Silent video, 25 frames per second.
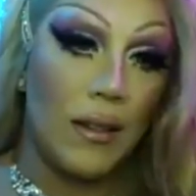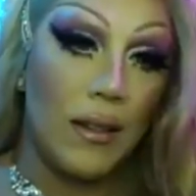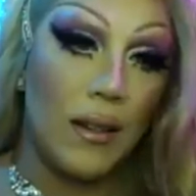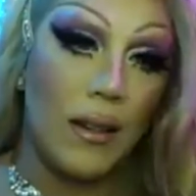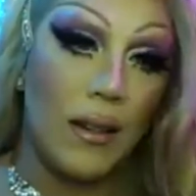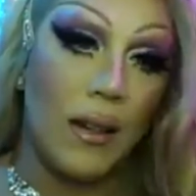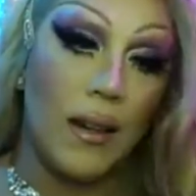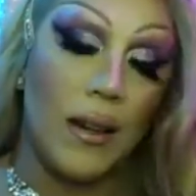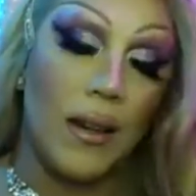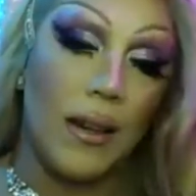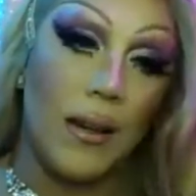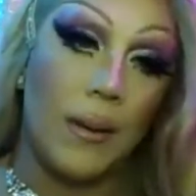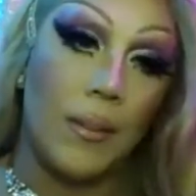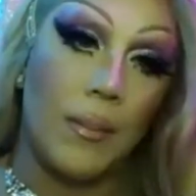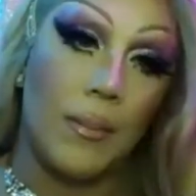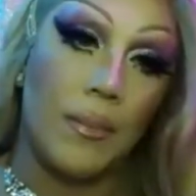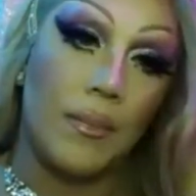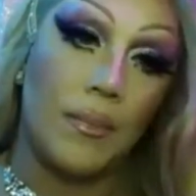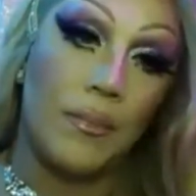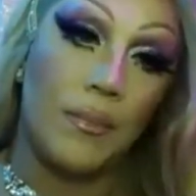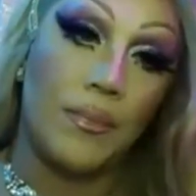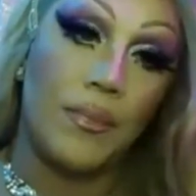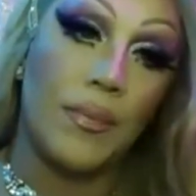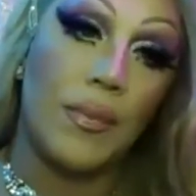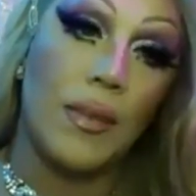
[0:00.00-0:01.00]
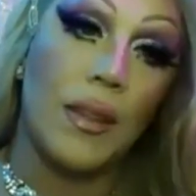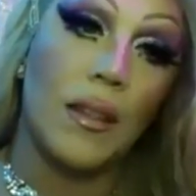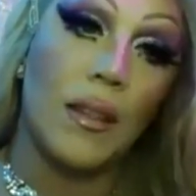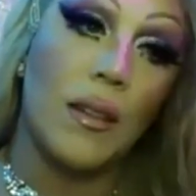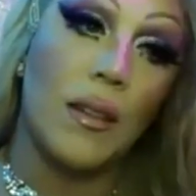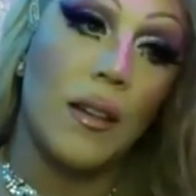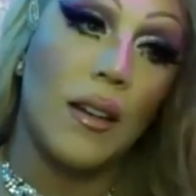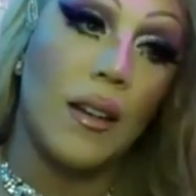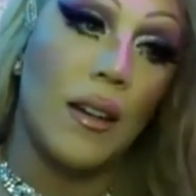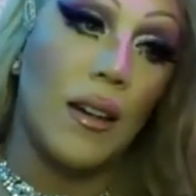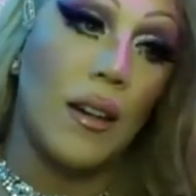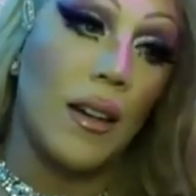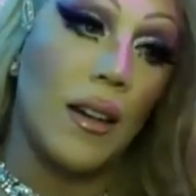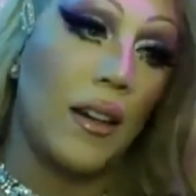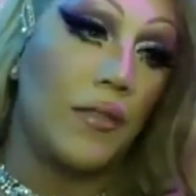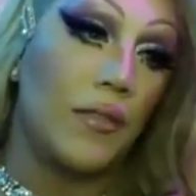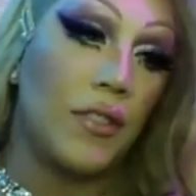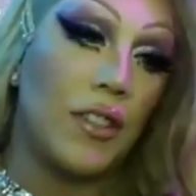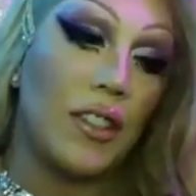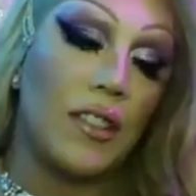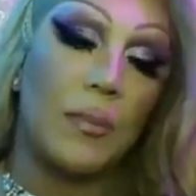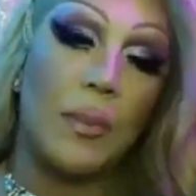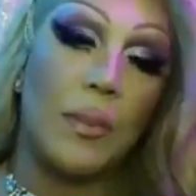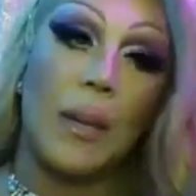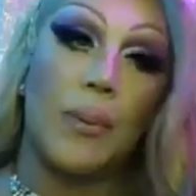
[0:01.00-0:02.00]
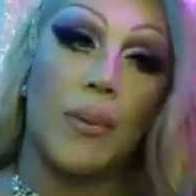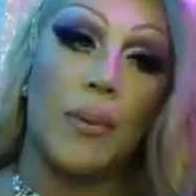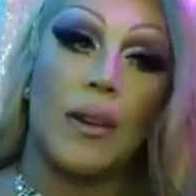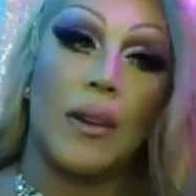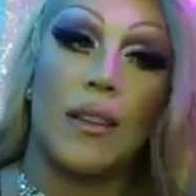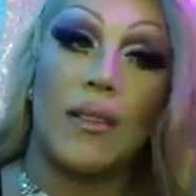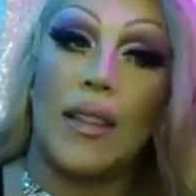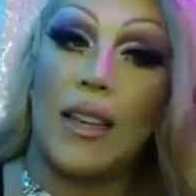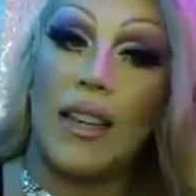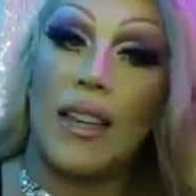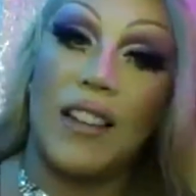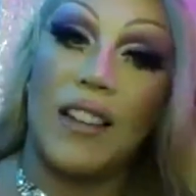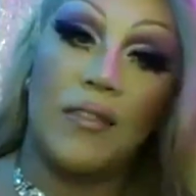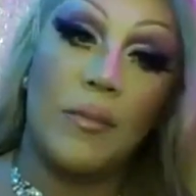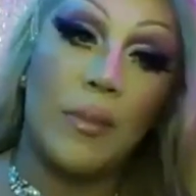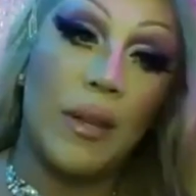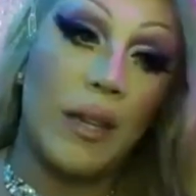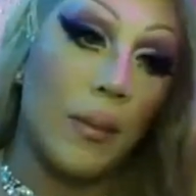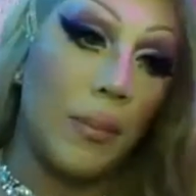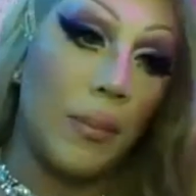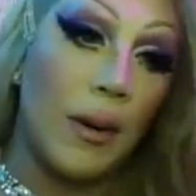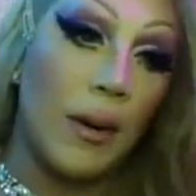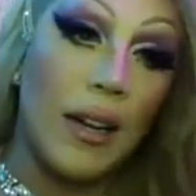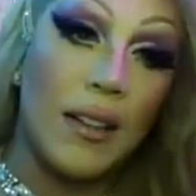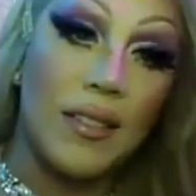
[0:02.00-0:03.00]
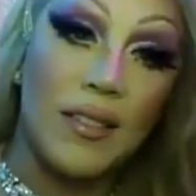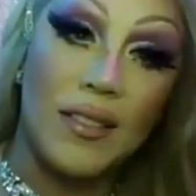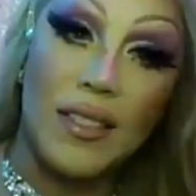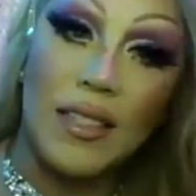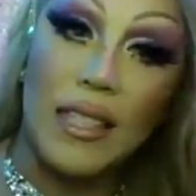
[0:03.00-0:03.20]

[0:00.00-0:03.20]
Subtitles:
of just people that have been oppressed.